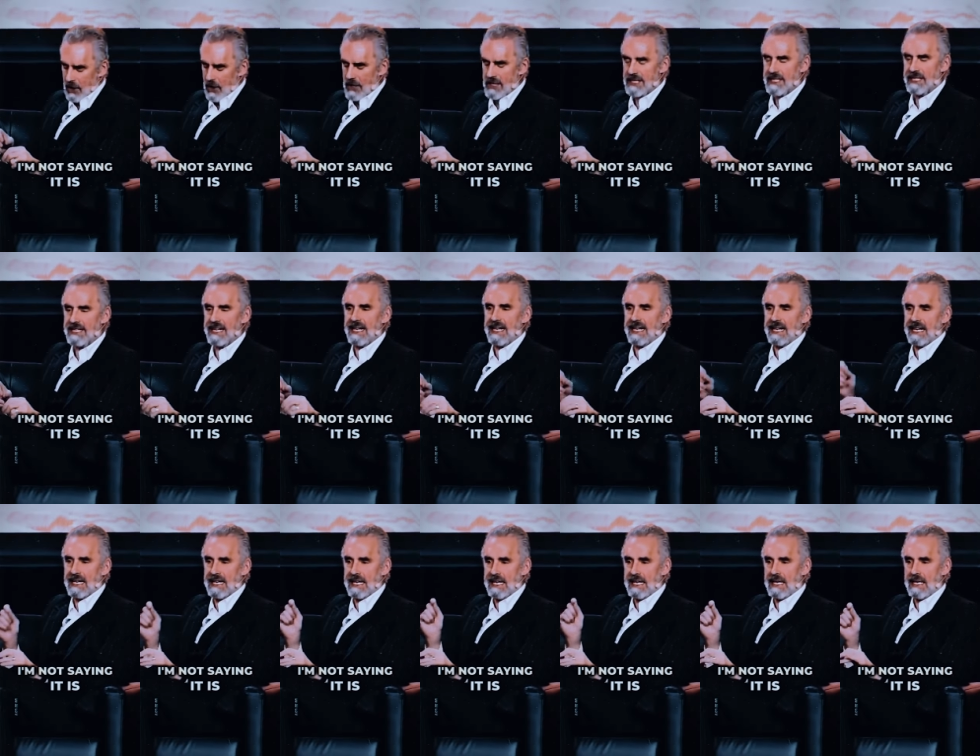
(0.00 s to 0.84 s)
not
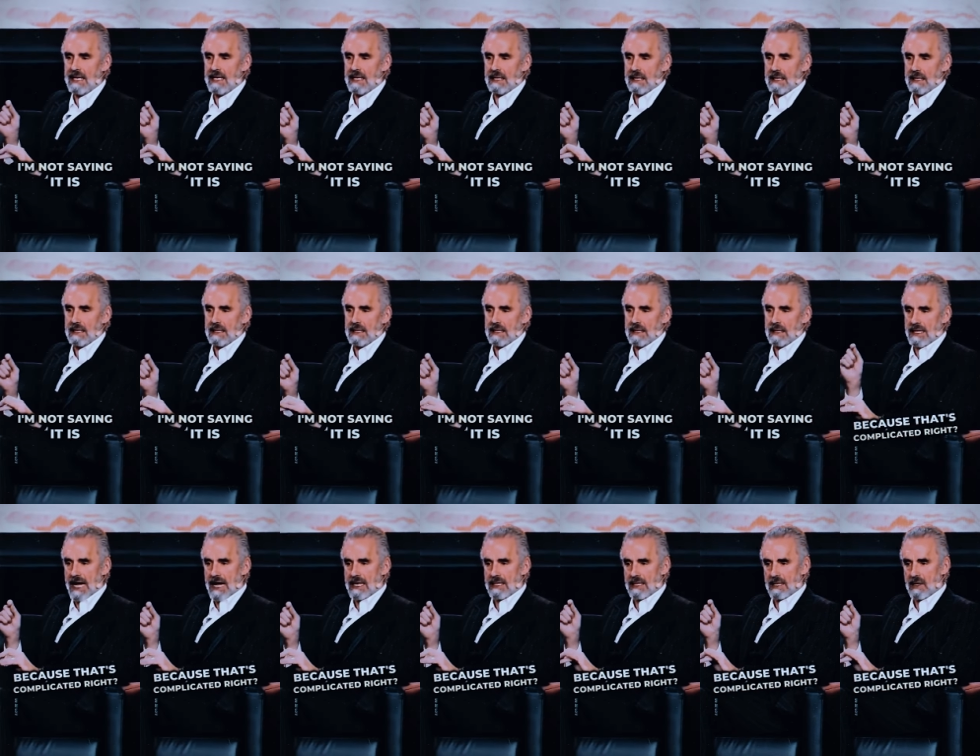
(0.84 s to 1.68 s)
saying it is,
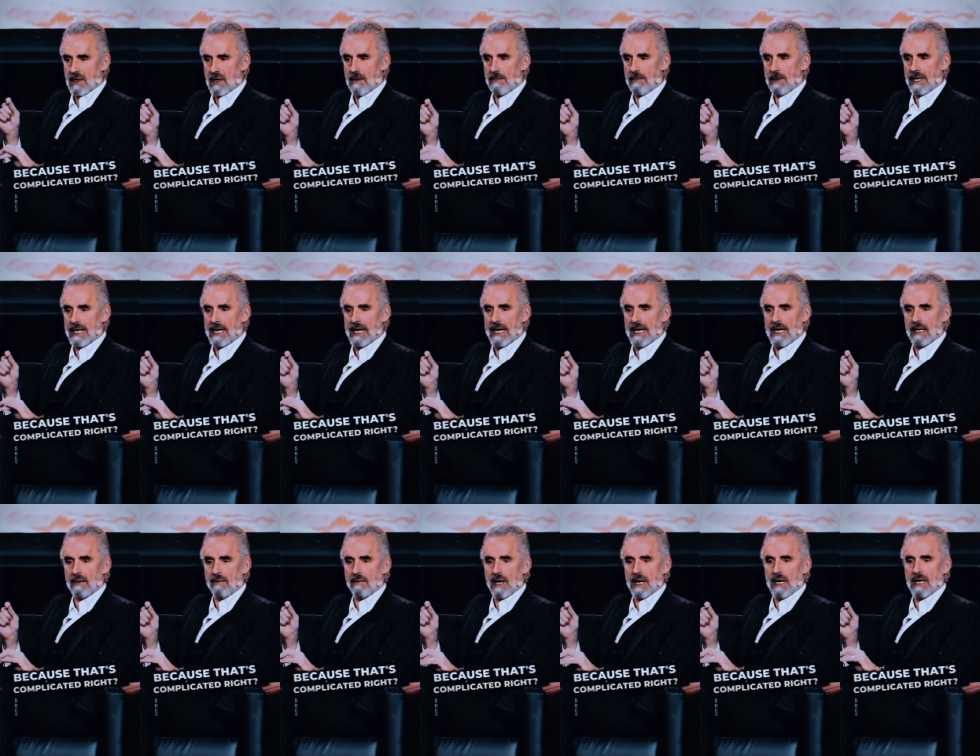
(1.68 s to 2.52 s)
because that's
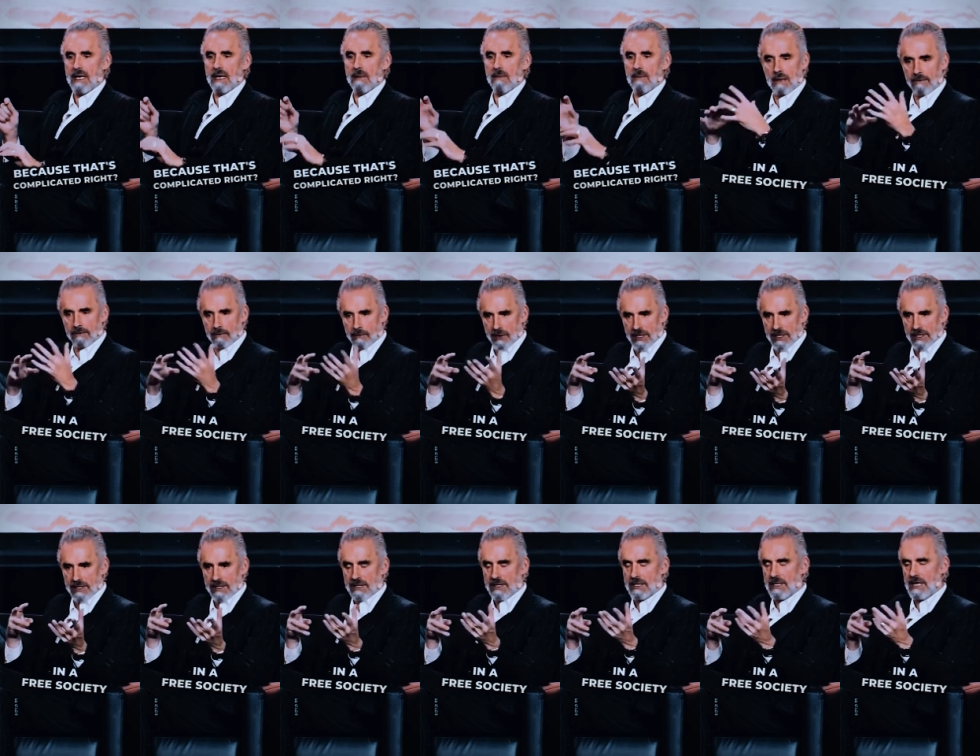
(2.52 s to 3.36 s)
complicated, right? In a
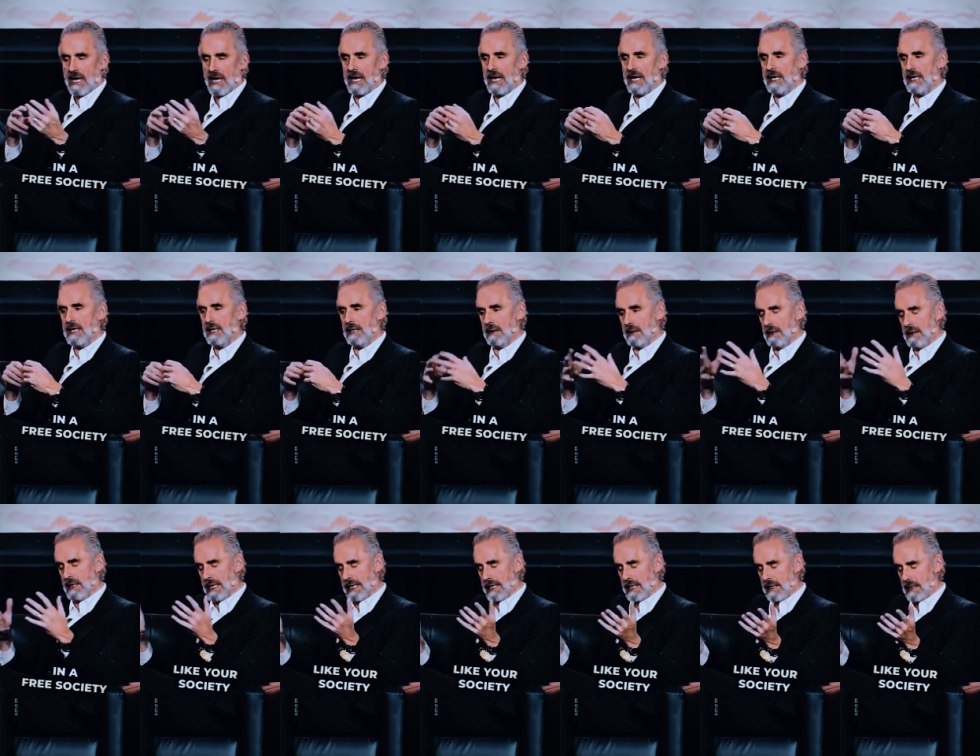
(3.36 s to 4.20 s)
free society
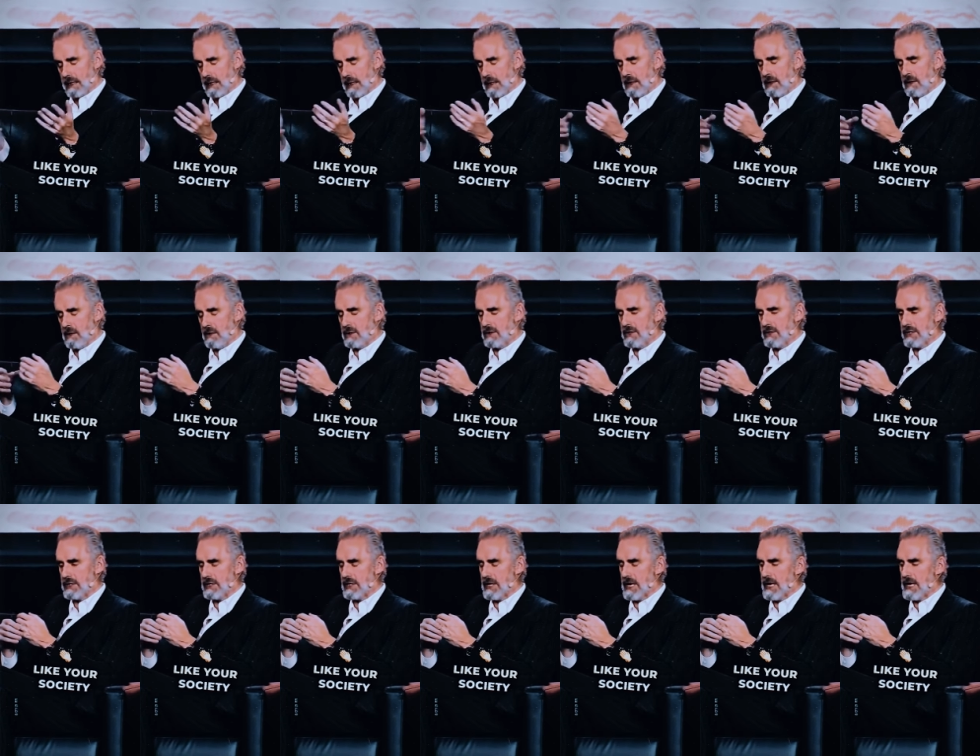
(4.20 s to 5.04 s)
like your
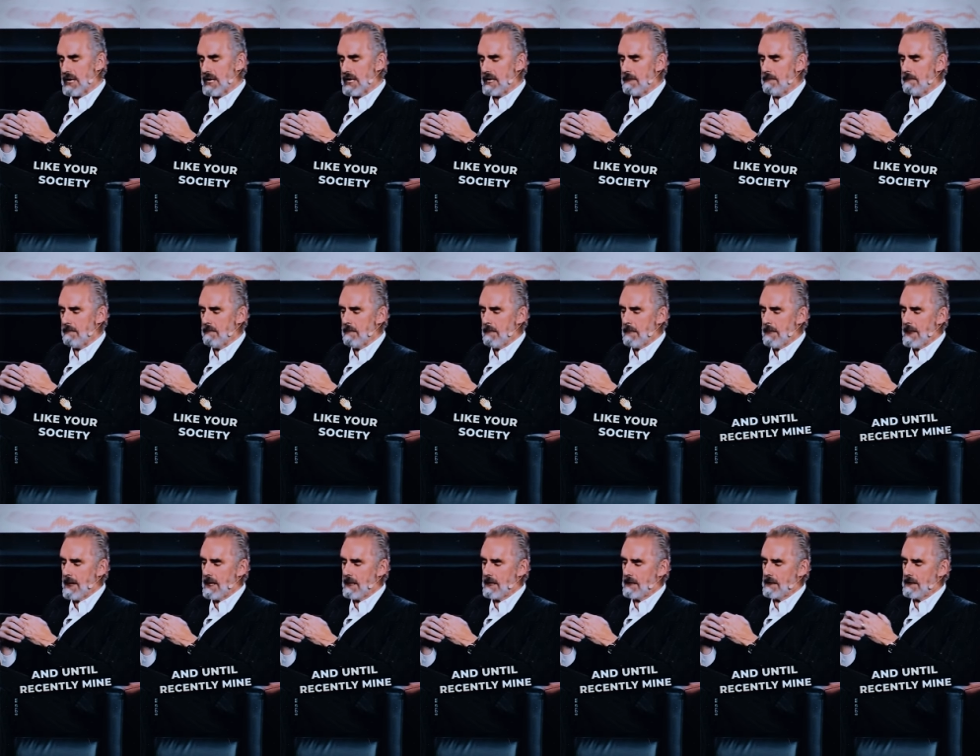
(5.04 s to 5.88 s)
society,
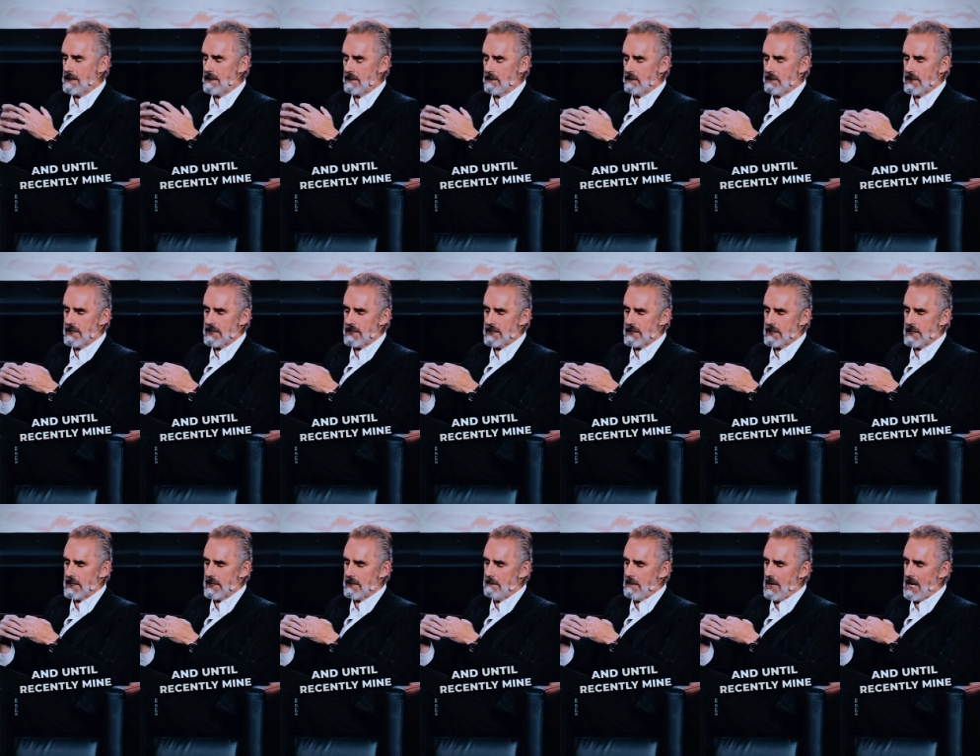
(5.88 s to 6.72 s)
and until
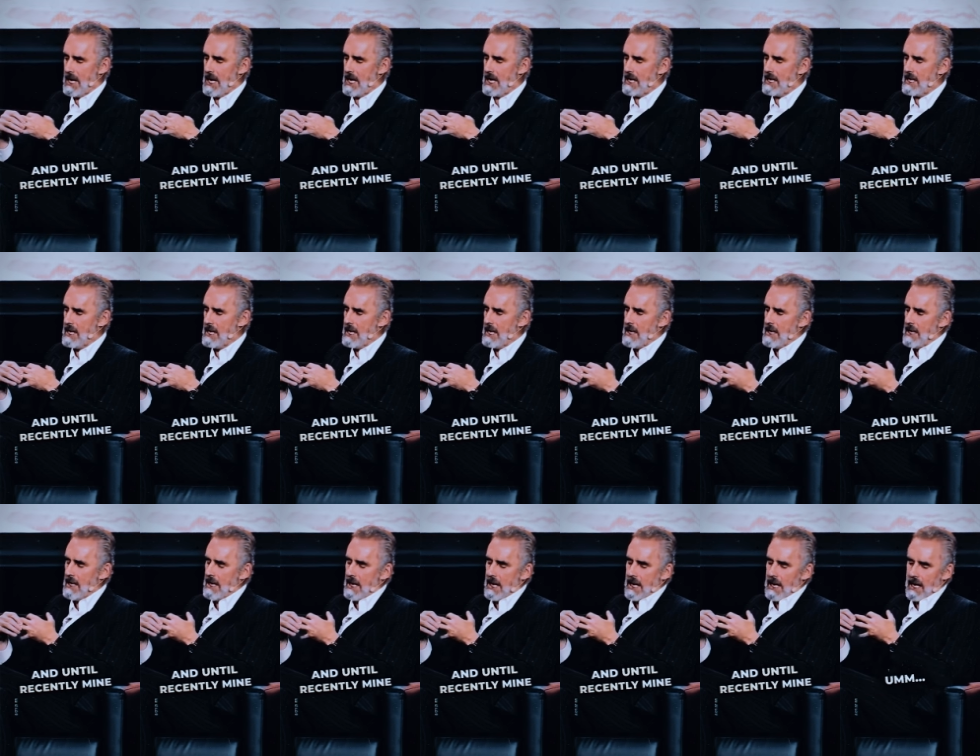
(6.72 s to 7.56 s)
recently mine.
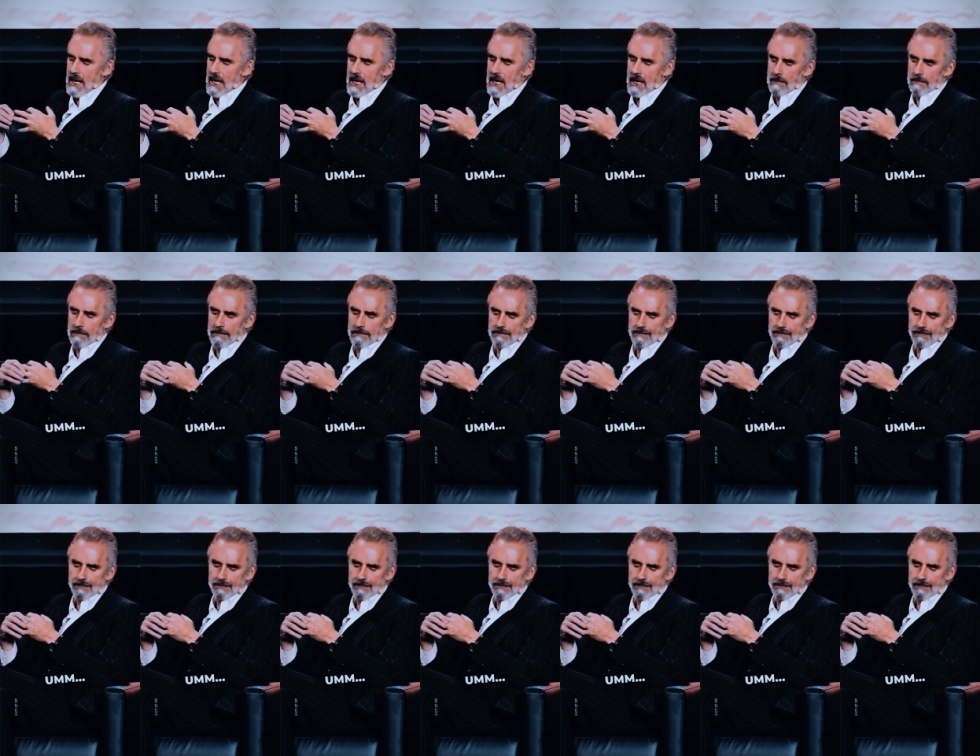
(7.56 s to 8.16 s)
Um,